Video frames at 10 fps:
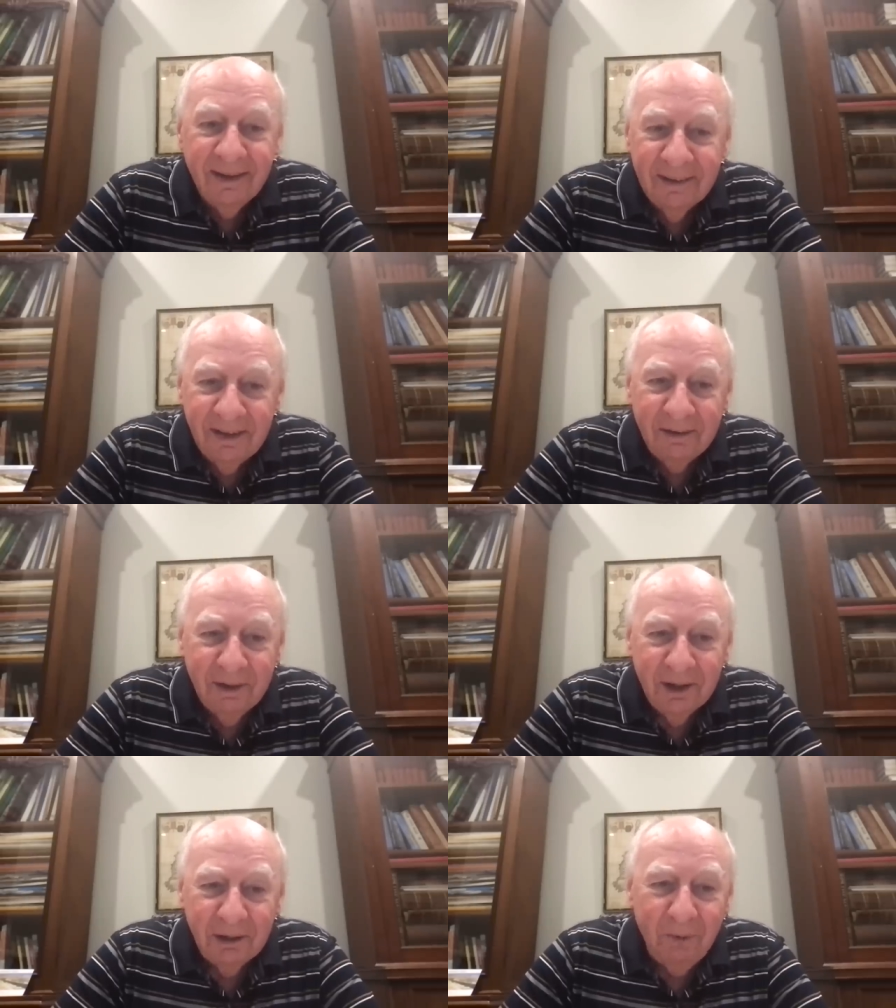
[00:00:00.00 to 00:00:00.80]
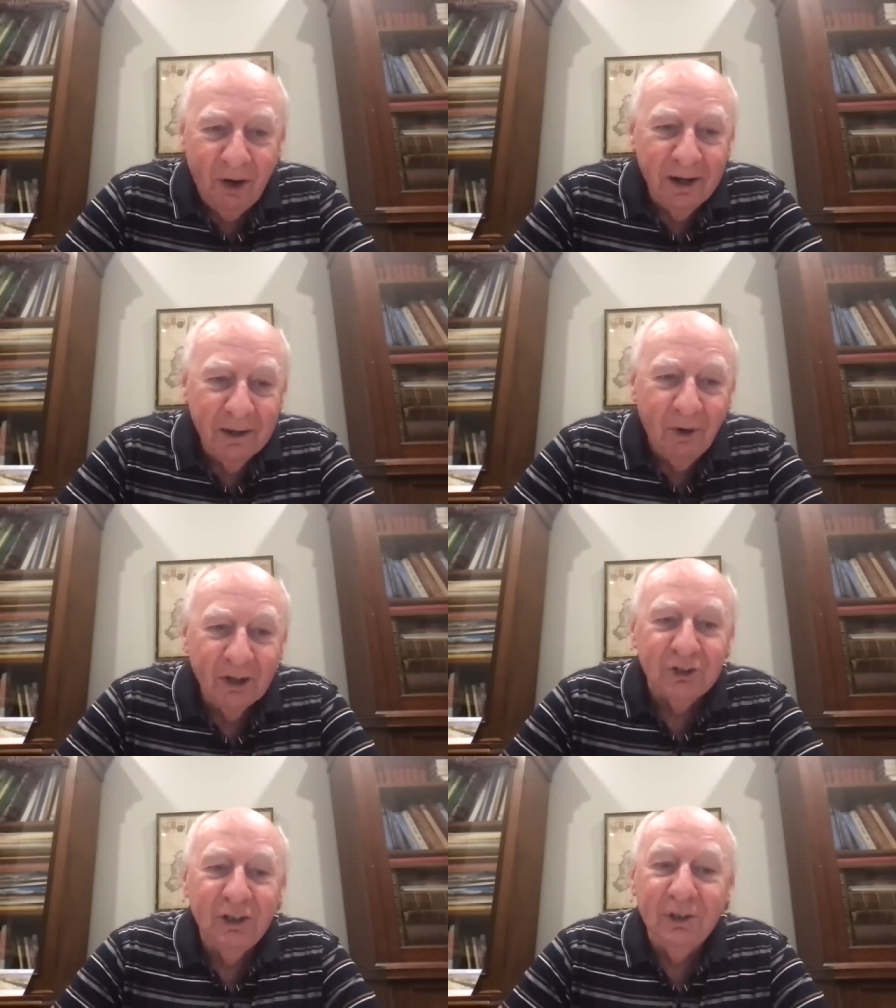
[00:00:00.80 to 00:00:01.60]
no, and my, my
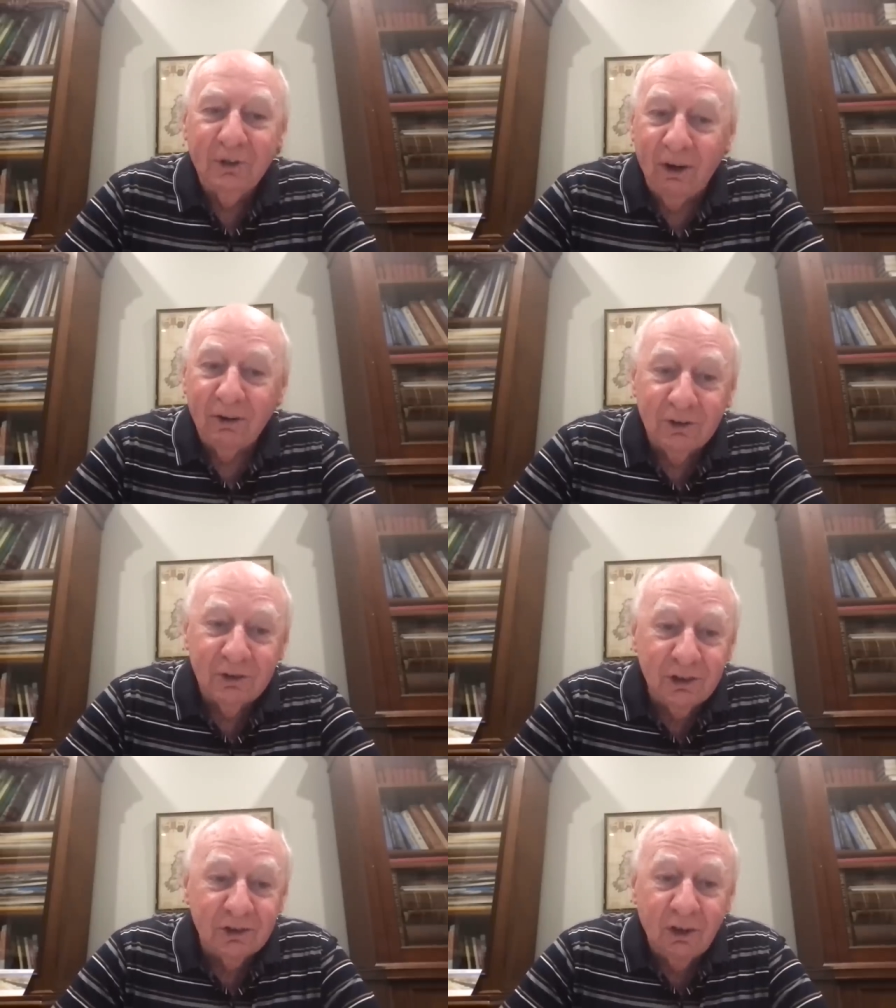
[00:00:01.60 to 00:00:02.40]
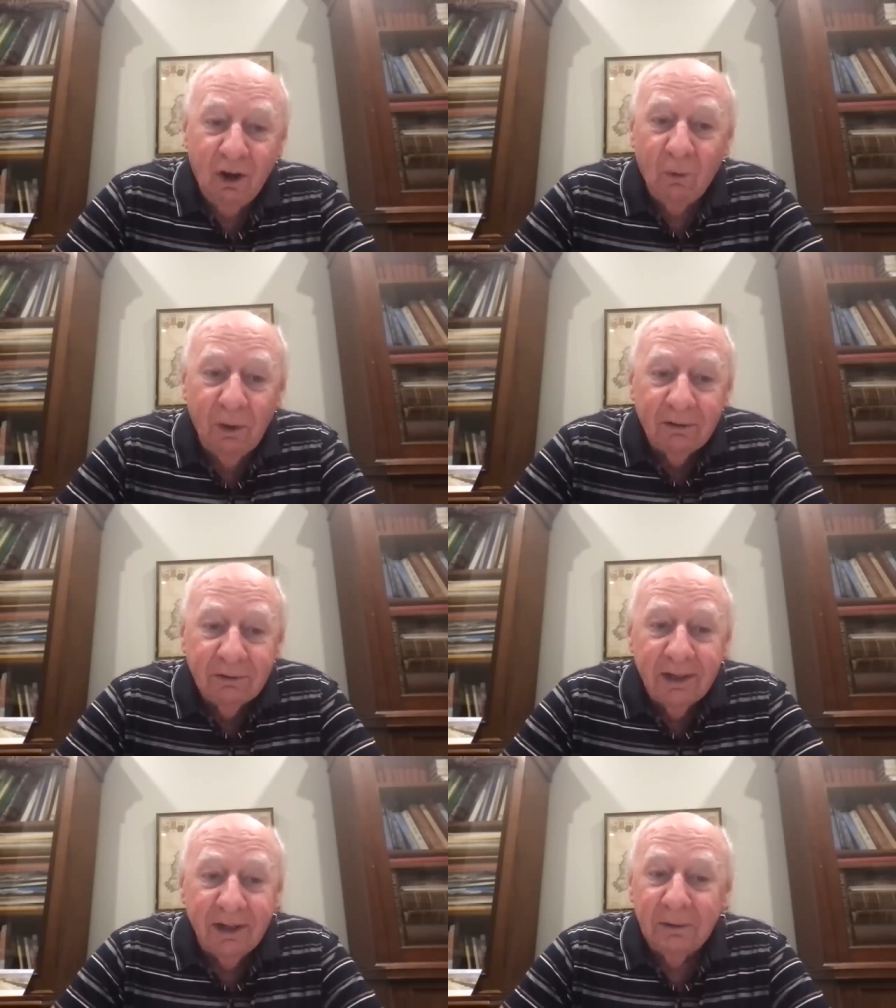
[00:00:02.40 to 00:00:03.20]
senior doctors just said, oh well,
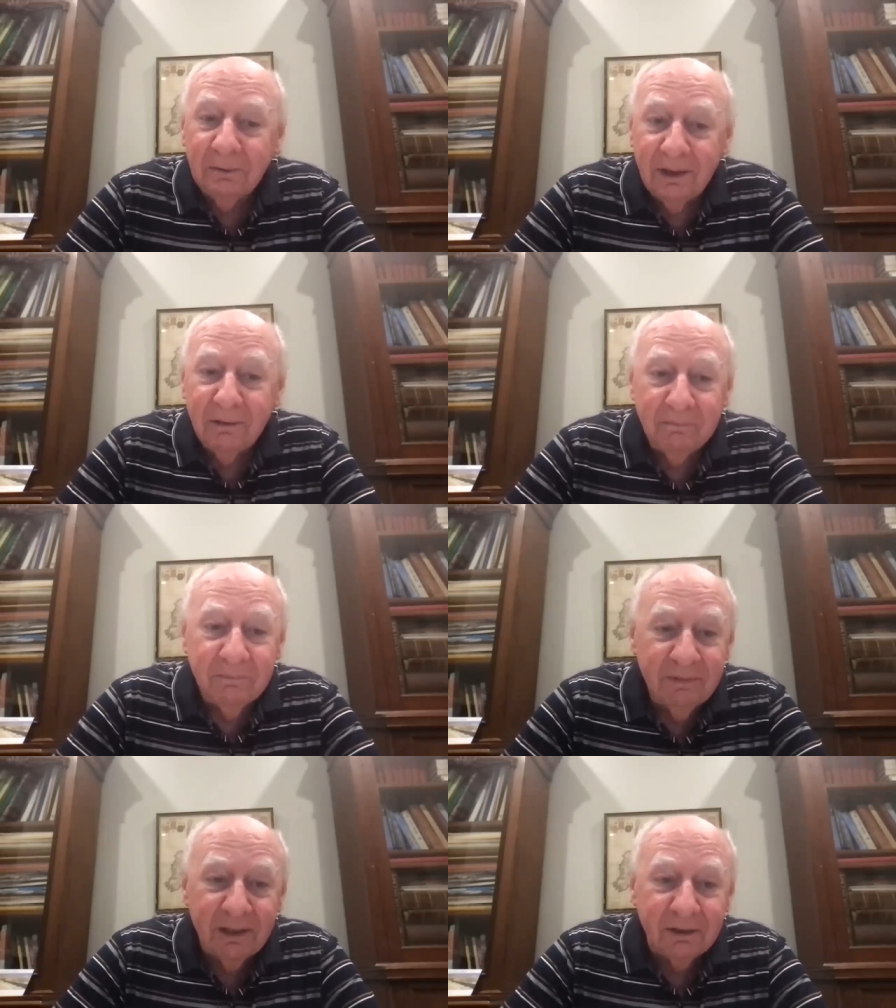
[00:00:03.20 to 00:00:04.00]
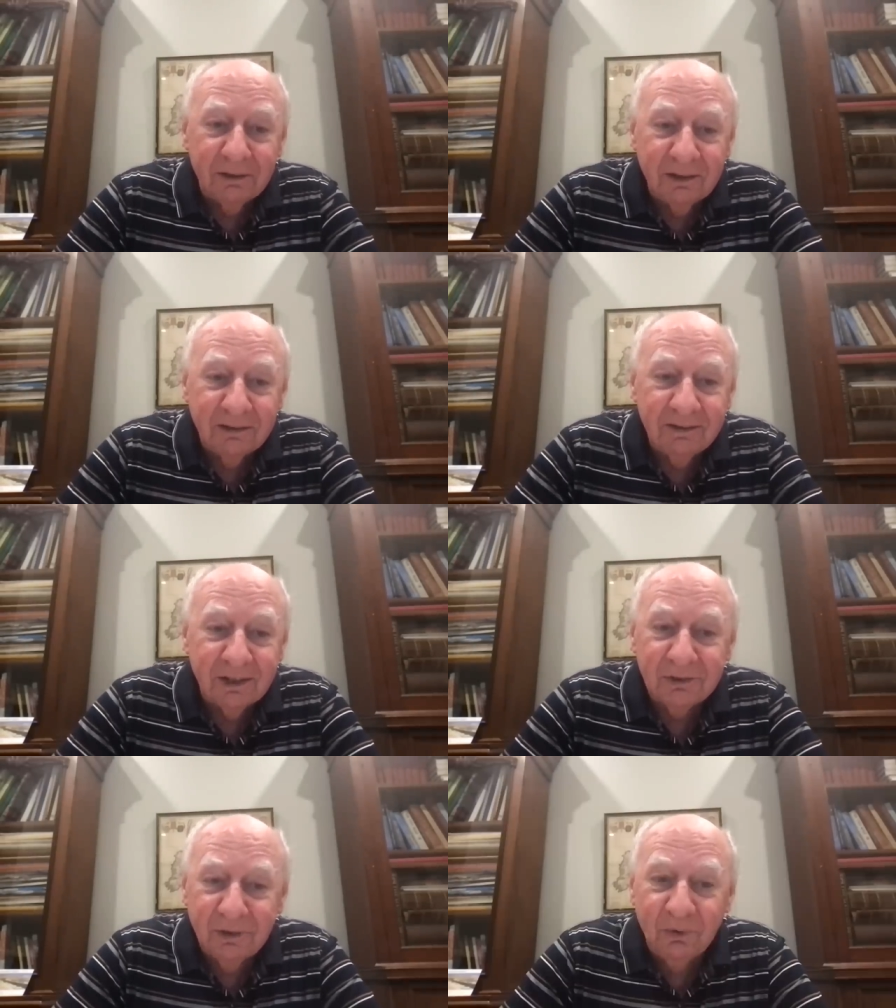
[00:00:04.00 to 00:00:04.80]
you know, um, you know,
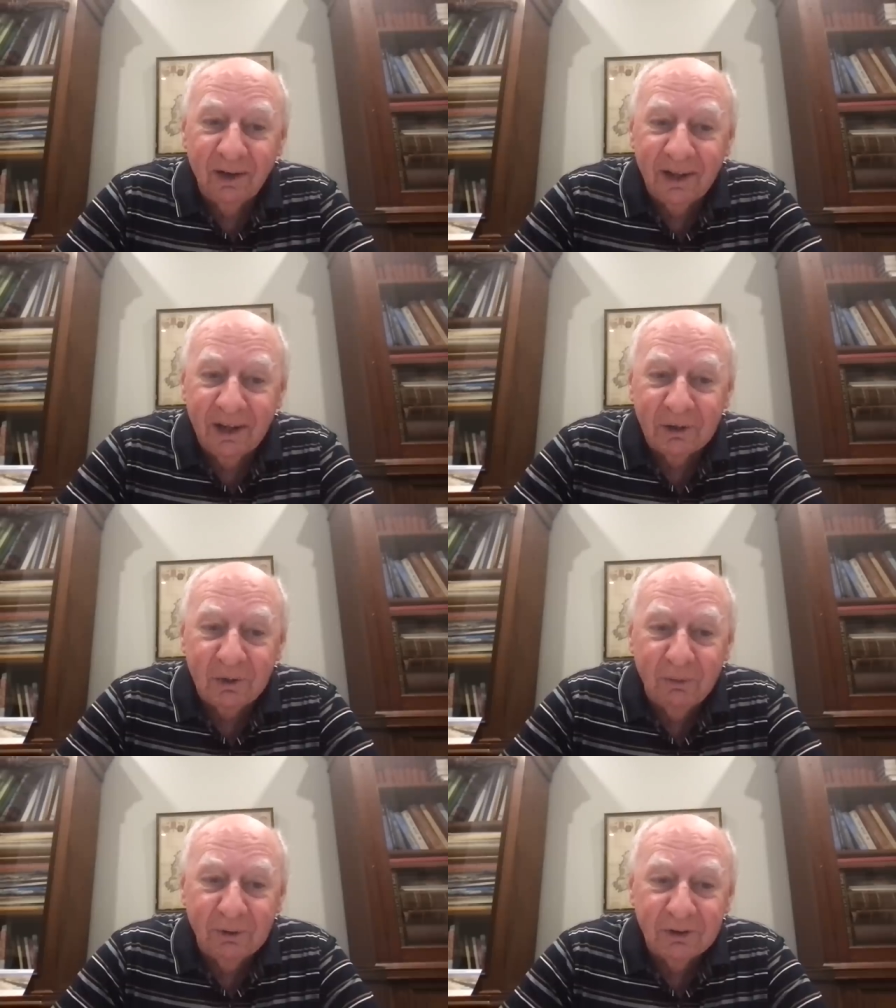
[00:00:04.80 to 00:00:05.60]
that's not all that uncommon.